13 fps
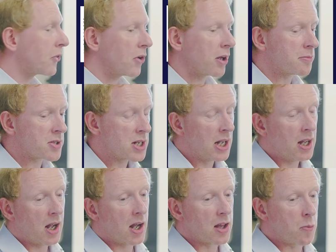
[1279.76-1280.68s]
terms
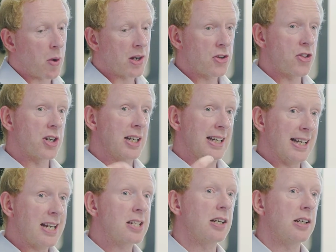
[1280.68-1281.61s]
are the ones that are
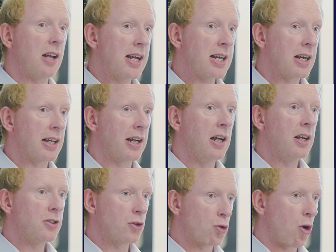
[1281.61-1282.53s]
least likely
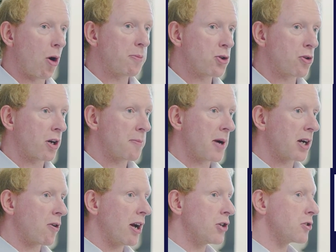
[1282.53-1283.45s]
to drop during a
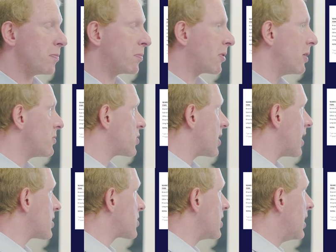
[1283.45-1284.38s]
migration
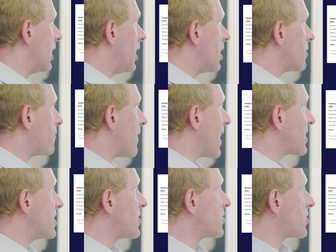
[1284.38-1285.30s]
process, the
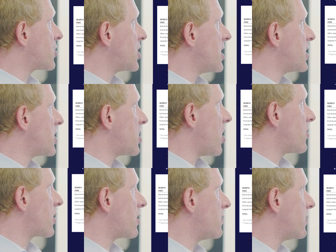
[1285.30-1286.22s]
fact is the CTR,
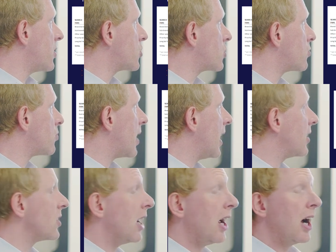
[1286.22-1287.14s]
the conversion
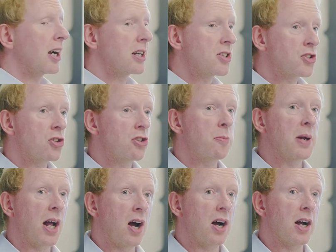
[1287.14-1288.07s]
rate, are
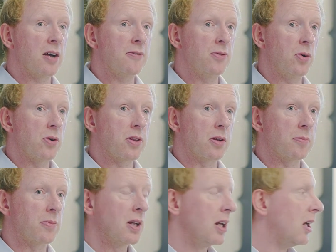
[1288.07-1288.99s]
considerably higher for
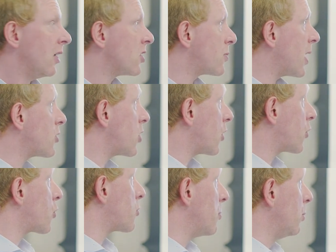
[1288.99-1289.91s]
them. So actually a
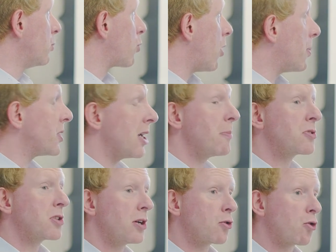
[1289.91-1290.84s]
small drop, a
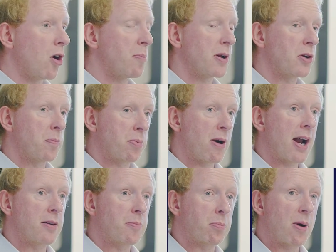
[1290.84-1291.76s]
10% drop in your
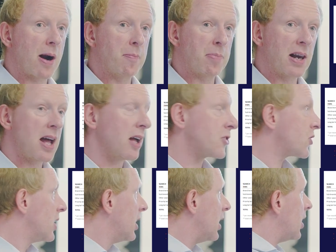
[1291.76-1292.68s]
brand and brand
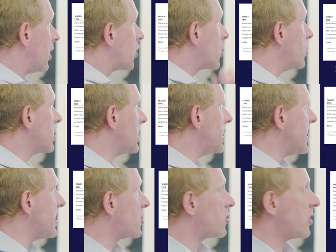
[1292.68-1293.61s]
plus, could
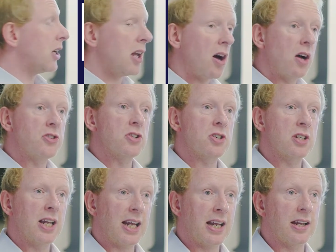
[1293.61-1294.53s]
lead to the
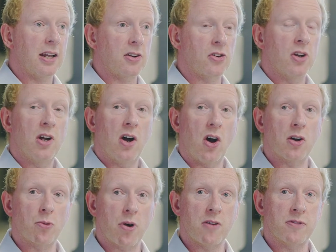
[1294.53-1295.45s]
largest hit
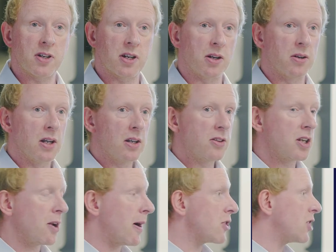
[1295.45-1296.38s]
on revenue
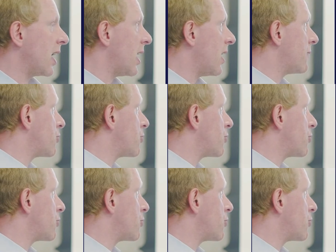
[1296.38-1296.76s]
that you actually have